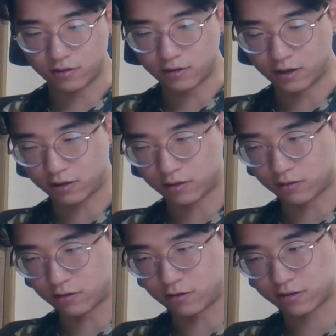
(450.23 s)

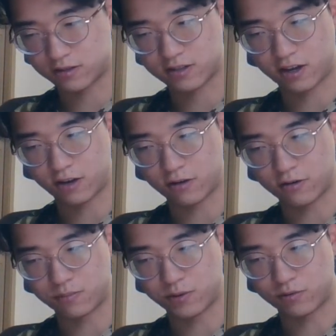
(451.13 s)
log
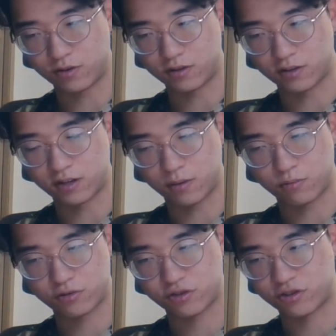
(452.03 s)
scale between the
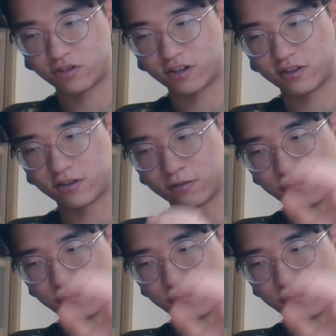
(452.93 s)
temperature and the